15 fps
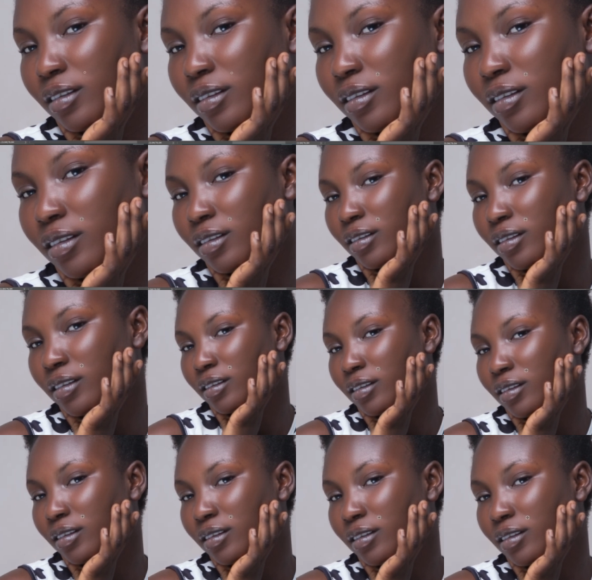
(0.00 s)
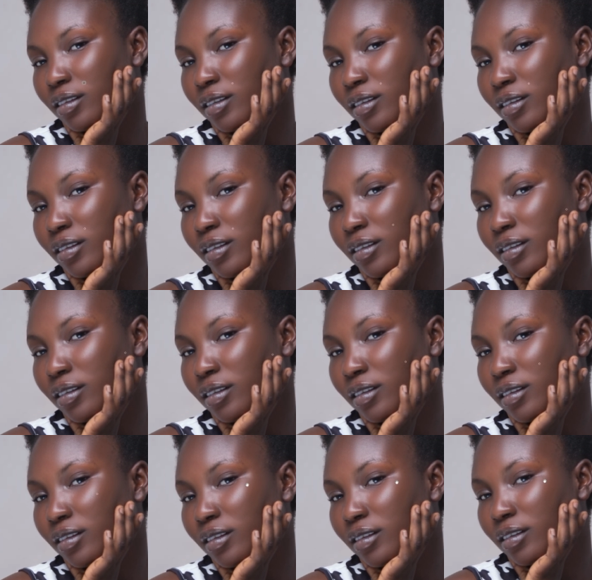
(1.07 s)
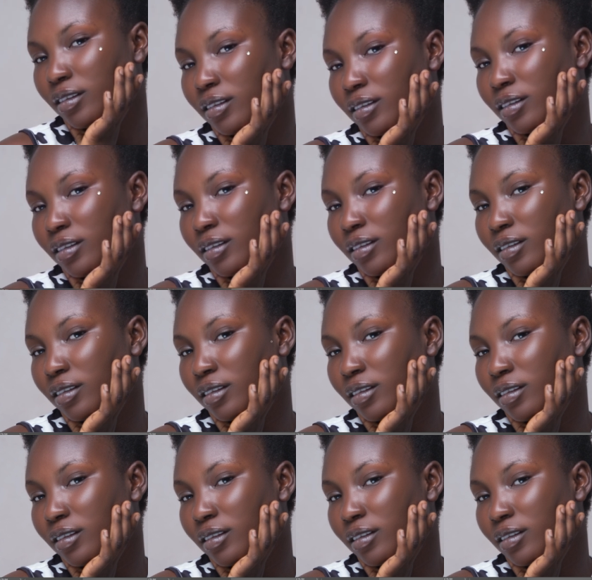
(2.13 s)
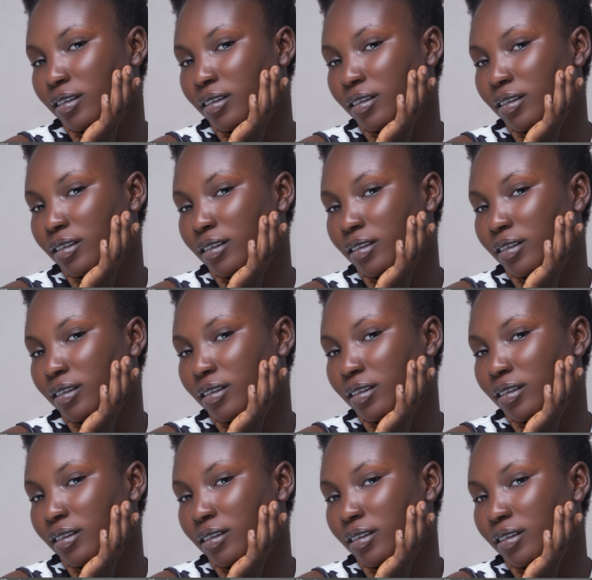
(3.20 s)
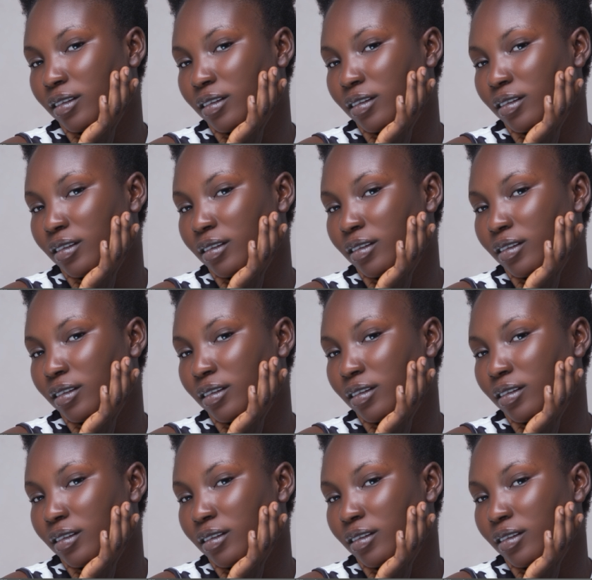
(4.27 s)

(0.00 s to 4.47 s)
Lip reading: [no speech]